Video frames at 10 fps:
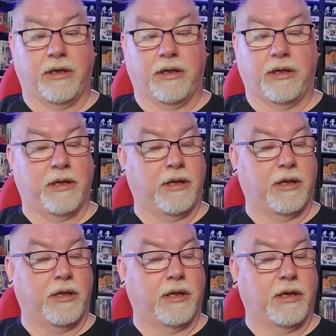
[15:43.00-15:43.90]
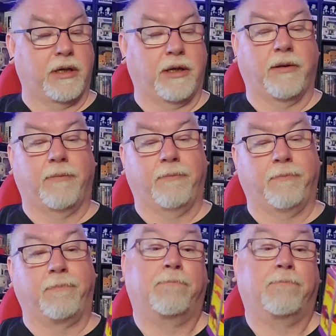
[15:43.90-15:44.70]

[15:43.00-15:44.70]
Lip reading: Nobody speaks.